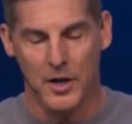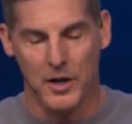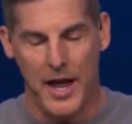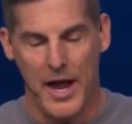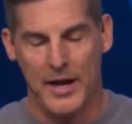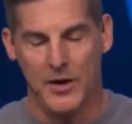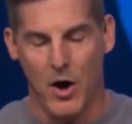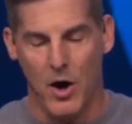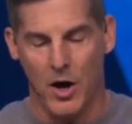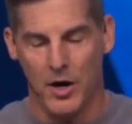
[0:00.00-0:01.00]
laid
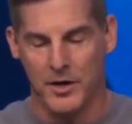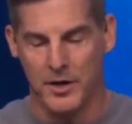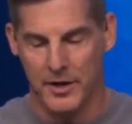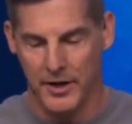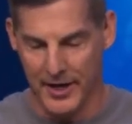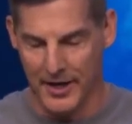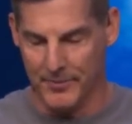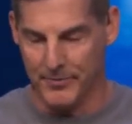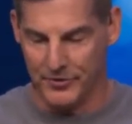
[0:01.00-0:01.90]
on him,